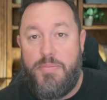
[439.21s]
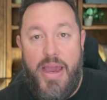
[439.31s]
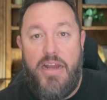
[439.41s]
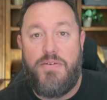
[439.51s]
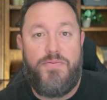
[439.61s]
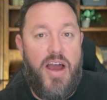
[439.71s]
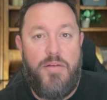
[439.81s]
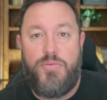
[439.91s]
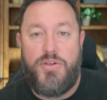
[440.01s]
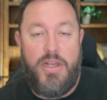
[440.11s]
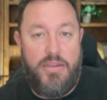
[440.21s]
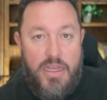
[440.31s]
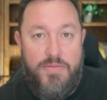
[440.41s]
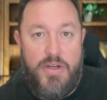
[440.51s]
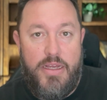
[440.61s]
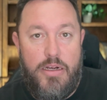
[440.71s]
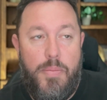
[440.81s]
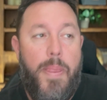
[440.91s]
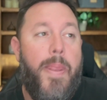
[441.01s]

paid a five percent dividend